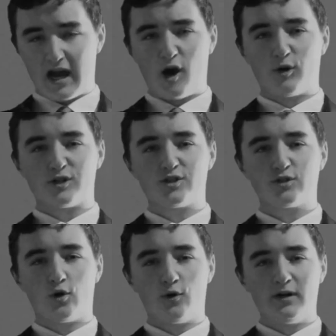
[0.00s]
Our
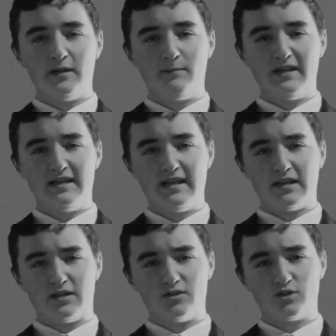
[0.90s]
story
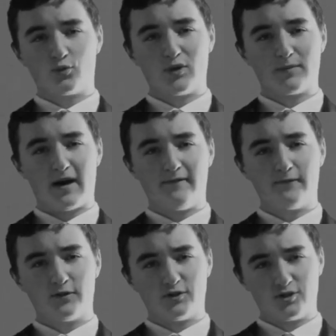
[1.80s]
begins with my
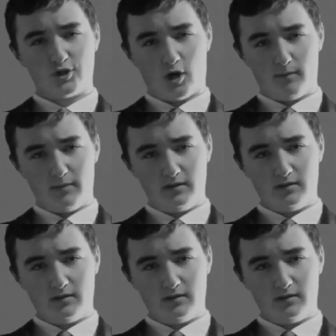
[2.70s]
first job.